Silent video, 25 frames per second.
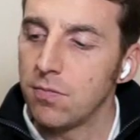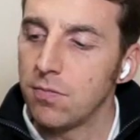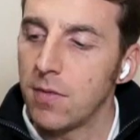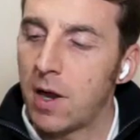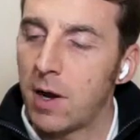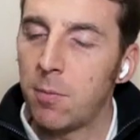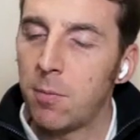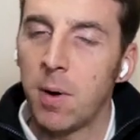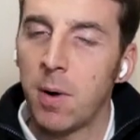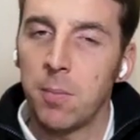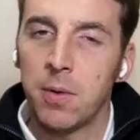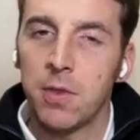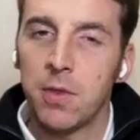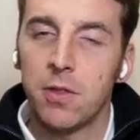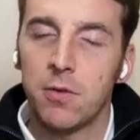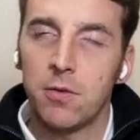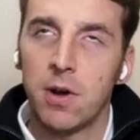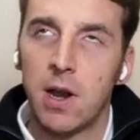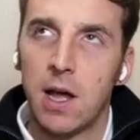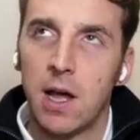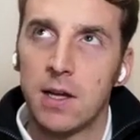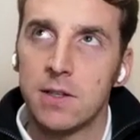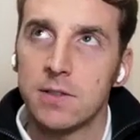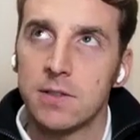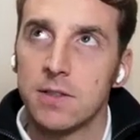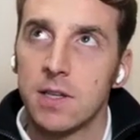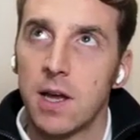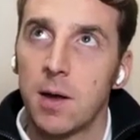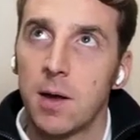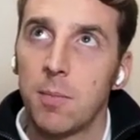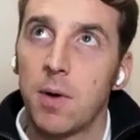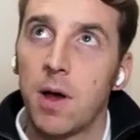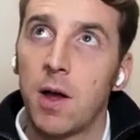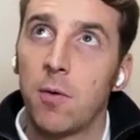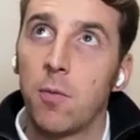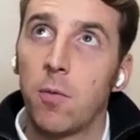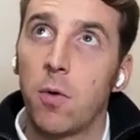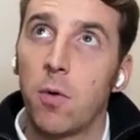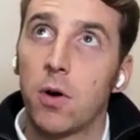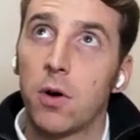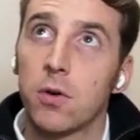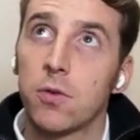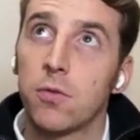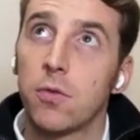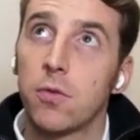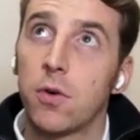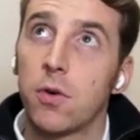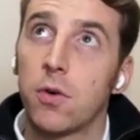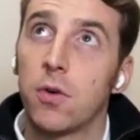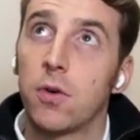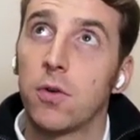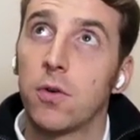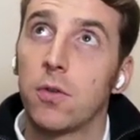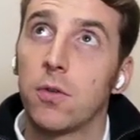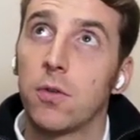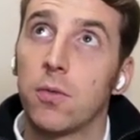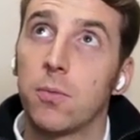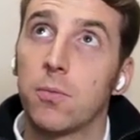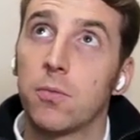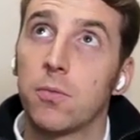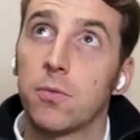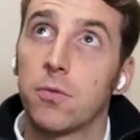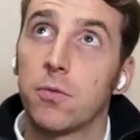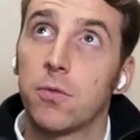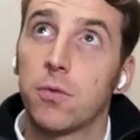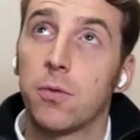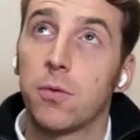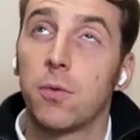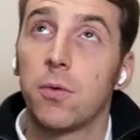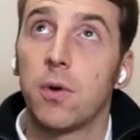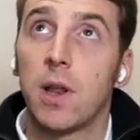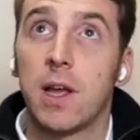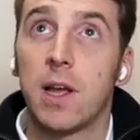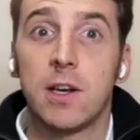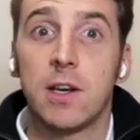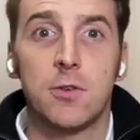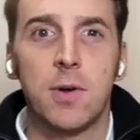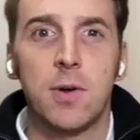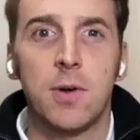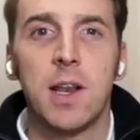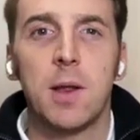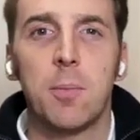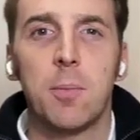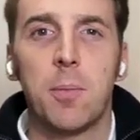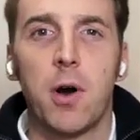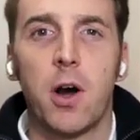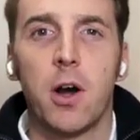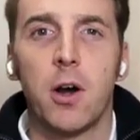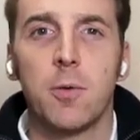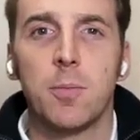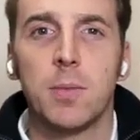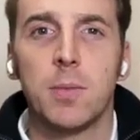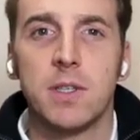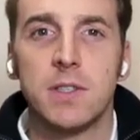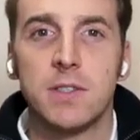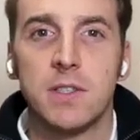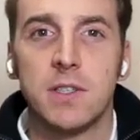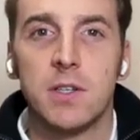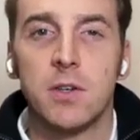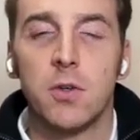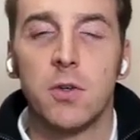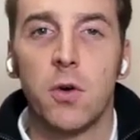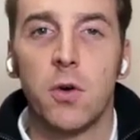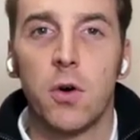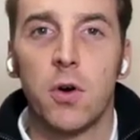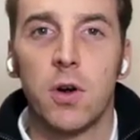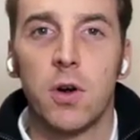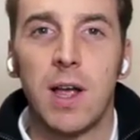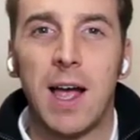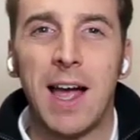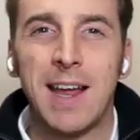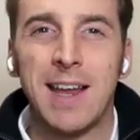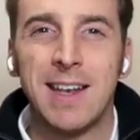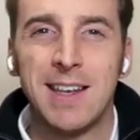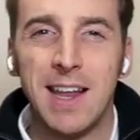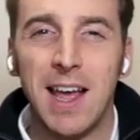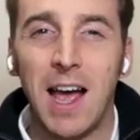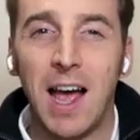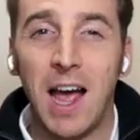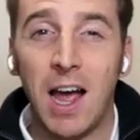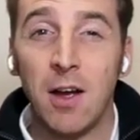remember the last time I walked through like 20 apartments in New York. I